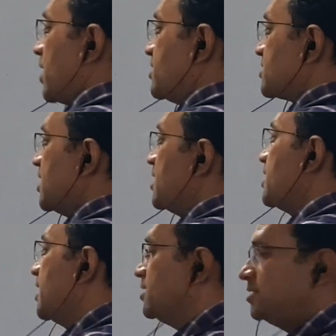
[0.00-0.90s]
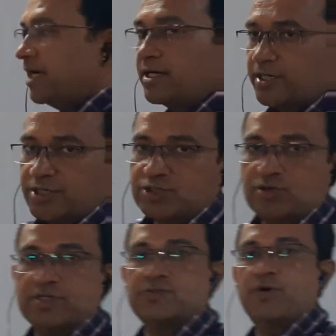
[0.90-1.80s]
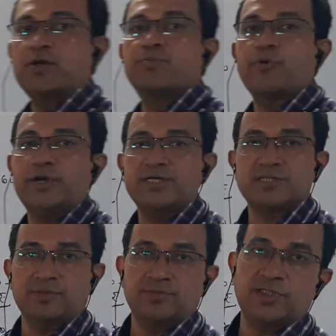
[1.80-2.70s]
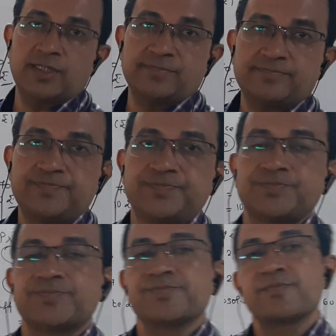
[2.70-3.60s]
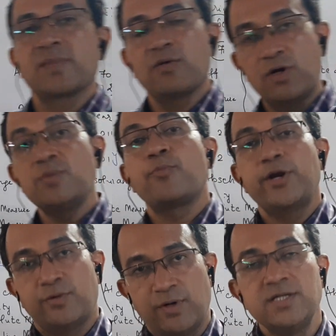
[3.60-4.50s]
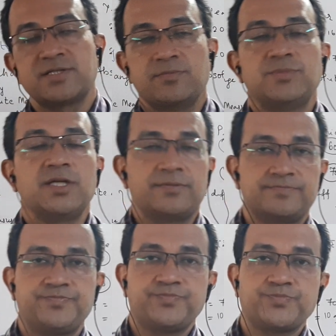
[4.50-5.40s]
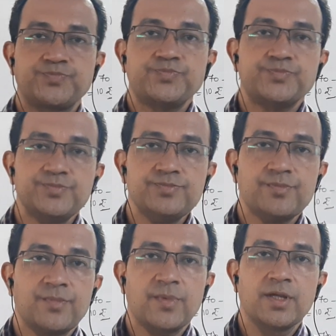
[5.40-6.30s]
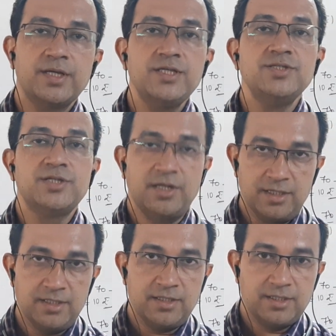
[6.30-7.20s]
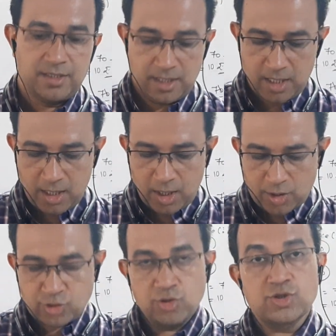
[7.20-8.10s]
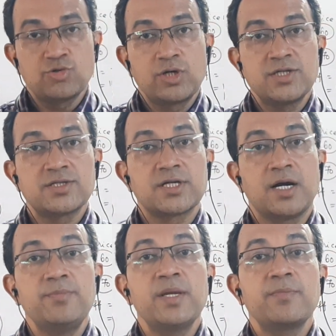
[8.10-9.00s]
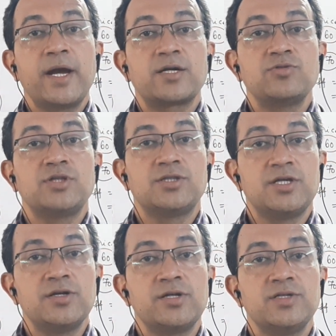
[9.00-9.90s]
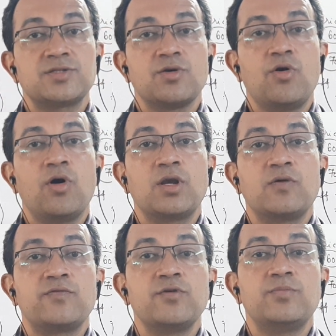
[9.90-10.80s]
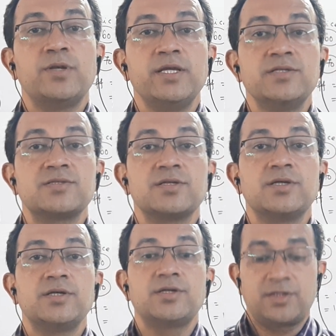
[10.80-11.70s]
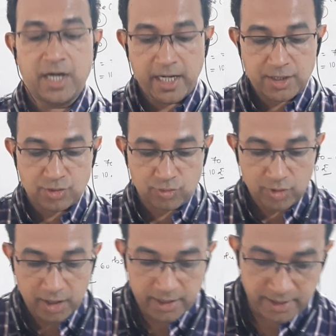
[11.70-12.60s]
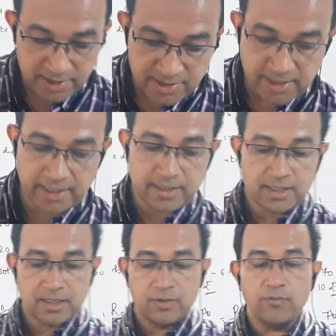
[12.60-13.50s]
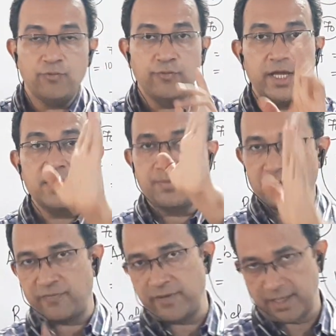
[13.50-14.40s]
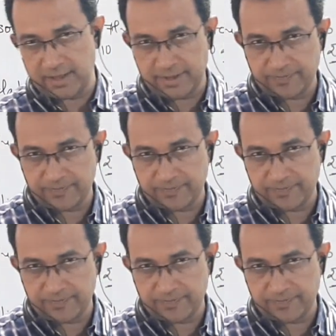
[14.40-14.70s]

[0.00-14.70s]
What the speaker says: price, and that ratio is 1 point something, 1.1 something in general. So students, coming back to the theories, all of you please try to understand very perfectly.